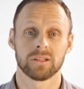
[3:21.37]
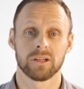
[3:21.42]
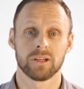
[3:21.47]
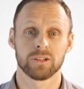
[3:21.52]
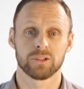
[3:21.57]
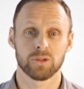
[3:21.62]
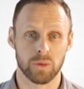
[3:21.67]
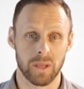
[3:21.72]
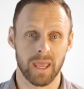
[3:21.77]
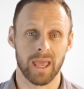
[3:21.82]

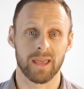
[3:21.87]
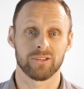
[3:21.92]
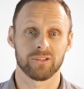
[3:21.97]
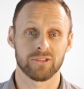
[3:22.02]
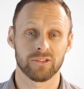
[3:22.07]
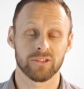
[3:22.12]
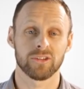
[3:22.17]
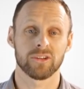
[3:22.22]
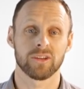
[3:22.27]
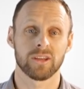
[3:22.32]
So
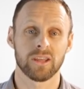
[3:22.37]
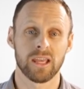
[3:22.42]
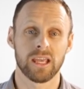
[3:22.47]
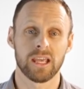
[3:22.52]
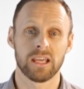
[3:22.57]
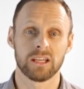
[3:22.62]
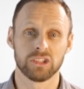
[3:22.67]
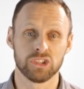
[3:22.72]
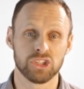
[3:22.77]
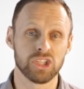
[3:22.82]
yes,
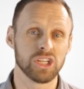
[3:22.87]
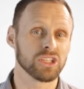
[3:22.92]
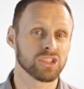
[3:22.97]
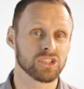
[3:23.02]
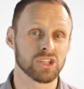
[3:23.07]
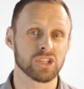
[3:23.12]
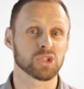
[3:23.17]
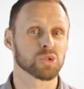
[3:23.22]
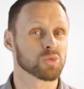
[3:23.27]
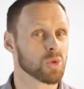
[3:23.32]

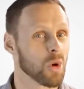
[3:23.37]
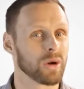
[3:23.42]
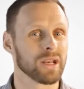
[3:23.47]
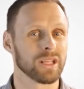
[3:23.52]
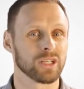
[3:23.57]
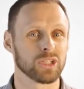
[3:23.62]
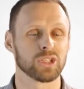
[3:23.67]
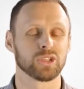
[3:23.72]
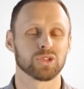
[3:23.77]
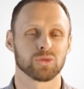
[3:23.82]
Jesus rode
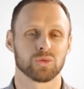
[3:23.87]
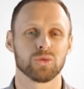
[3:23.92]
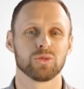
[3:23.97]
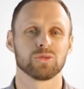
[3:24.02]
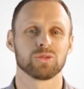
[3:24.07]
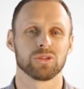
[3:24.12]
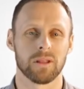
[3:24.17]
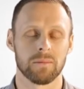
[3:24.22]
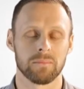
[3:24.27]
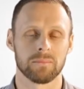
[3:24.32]
into
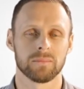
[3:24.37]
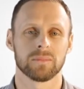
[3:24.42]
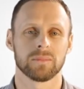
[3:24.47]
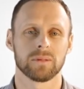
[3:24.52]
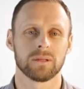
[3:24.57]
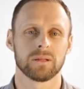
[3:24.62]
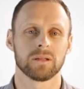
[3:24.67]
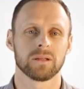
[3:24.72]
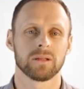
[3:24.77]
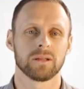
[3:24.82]
Jerusalem
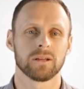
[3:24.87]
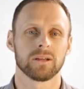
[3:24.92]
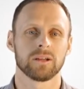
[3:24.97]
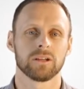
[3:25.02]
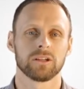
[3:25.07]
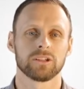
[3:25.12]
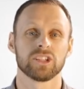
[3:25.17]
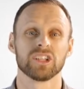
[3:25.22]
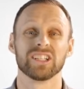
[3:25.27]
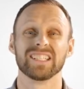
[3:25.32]

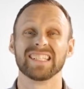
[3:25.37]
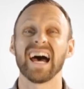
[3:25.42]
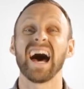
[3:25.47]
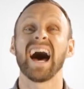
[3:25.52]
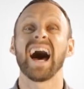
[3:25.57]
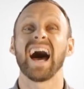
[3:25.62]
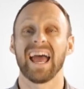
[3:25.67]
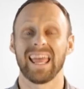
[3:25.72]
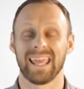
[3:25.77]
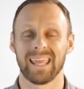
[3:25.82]
to
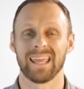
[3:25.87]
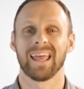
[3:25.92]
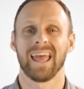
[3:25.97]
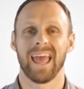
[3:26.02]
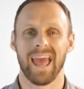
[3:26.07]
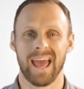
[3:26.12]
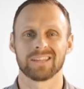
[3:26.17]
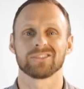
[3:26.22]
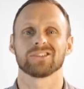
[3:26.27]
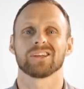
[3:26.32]
die
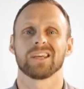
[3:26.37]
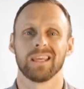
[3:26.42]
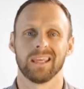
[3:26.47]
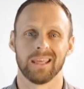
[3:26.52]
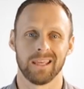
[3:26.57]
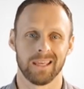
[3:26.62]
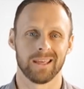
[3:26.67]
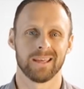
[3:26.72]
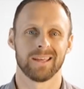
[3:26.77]
as king.